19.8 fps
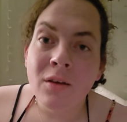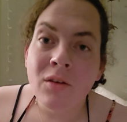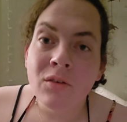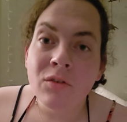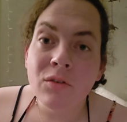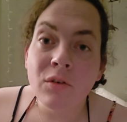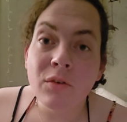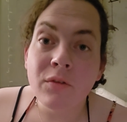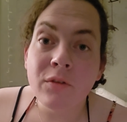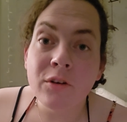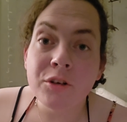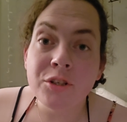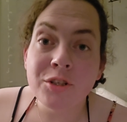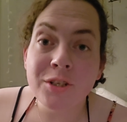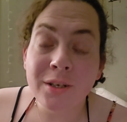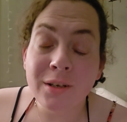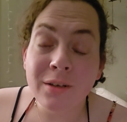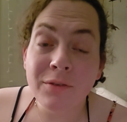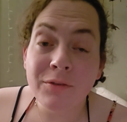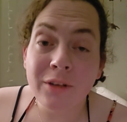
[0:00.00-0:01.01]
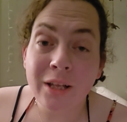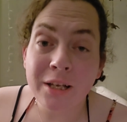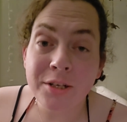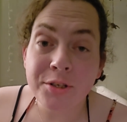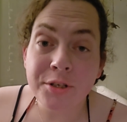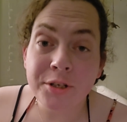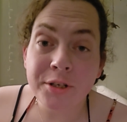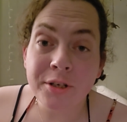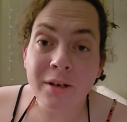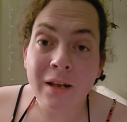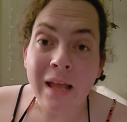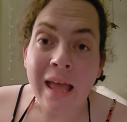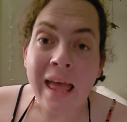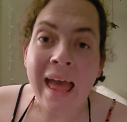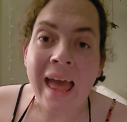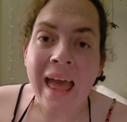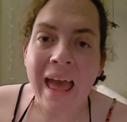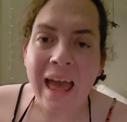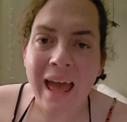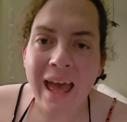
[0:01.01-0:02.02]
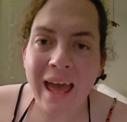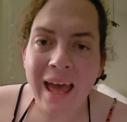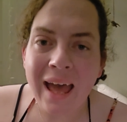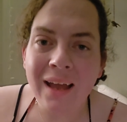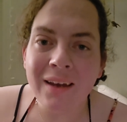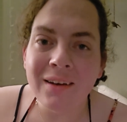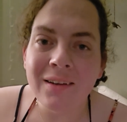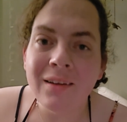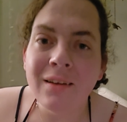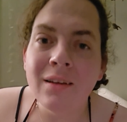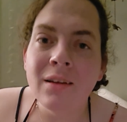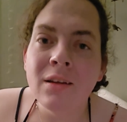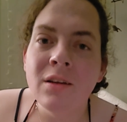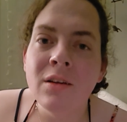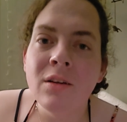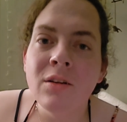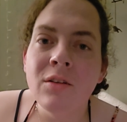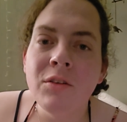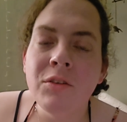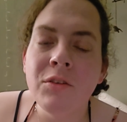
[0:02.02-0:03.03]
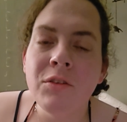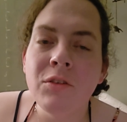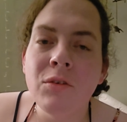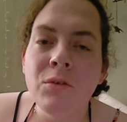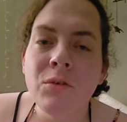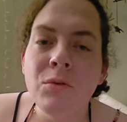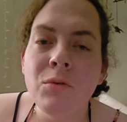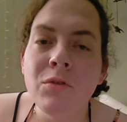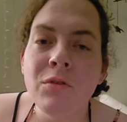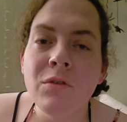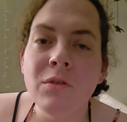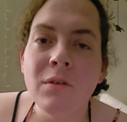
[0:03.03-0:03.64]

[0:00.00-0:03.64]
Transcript: So Virginia Fletcher had to